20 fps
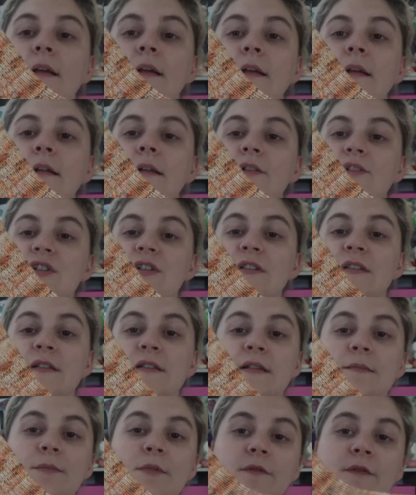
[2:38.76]
It's just a
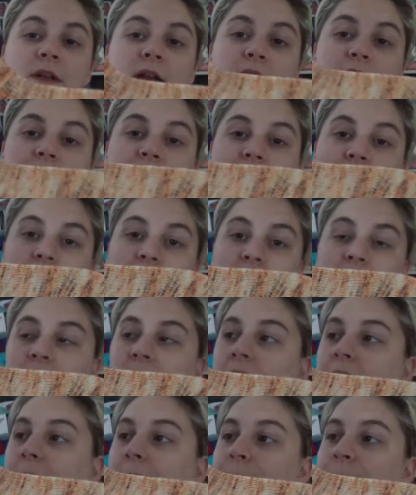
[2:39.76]
simple vanilla sock.
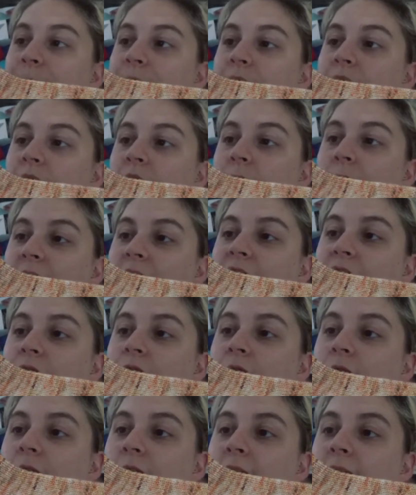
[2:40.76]

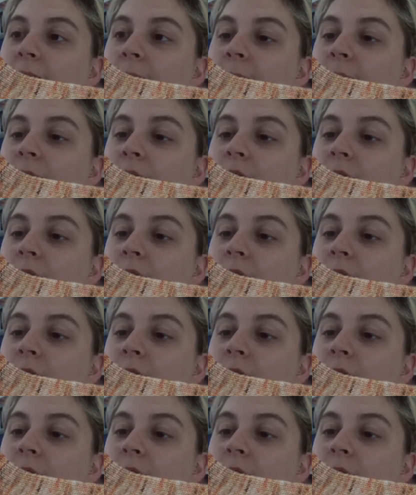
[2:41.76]
2x2 rib